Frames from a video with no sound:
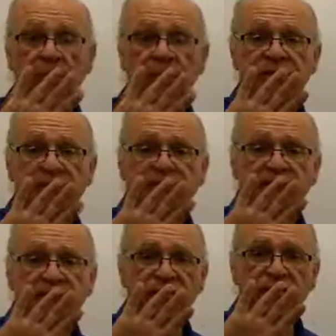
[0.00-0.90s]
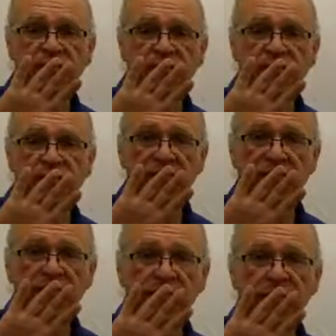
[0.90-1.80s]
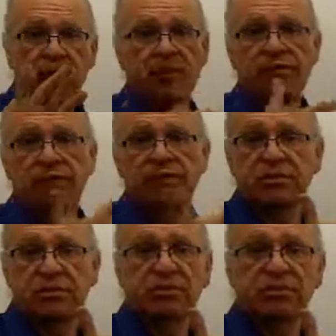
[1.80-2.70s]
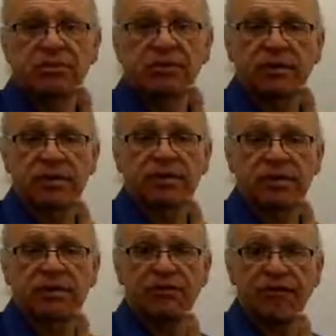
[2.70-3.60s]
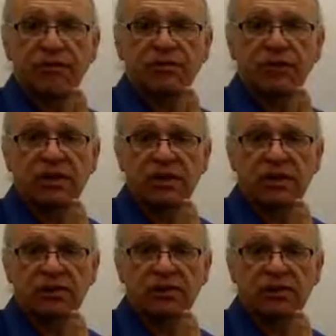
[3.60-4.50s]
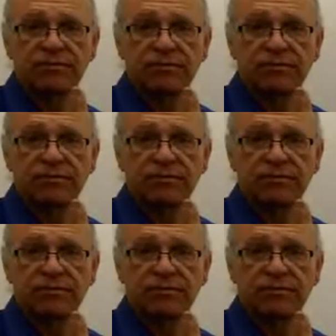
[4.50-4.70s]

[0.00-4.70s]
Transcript: you see 5 fingerprints. If I flip it over, you see 5 fingernails.